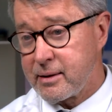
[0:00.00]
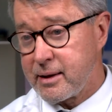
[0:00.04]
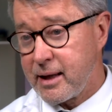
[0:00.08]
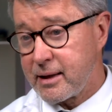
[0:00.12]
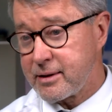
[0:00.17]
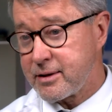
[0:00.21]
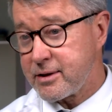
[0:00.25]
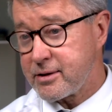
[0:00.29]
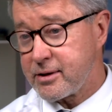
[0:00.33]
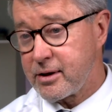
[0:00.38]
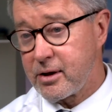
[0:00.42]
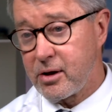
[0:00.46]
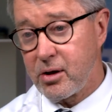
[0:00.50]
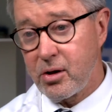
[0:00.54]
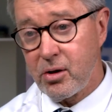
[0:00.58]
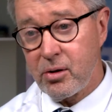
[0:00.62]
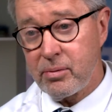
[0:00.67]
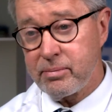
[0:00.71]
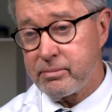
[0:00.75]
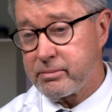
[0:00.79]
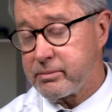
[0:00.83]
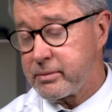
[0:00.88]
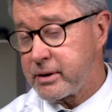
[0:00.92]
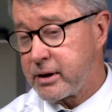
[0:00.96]
That's
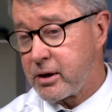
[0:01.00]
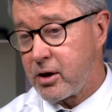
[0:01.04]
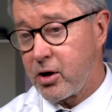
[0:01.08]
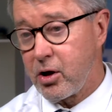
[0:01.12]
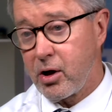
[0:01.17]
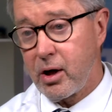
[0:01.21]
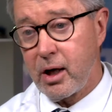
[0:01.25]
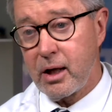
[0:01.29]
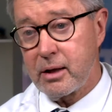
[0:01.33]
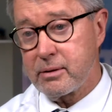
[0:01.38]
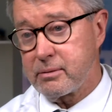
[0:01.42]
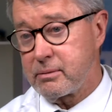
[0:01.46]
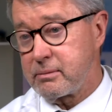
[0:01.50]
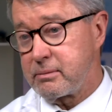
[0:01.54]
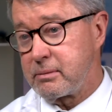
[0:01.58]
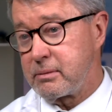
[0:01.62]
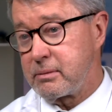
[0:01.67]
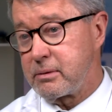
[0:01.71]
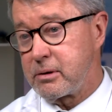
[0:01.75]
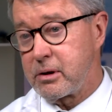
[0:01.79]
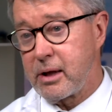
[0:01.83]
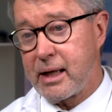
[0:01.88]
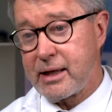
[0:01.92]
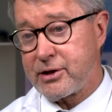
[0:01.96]
still, you know,
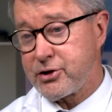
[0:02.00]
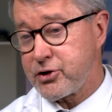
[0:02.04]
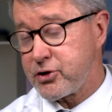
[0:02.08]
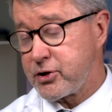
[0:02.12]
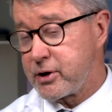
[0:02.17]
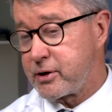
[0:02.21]
less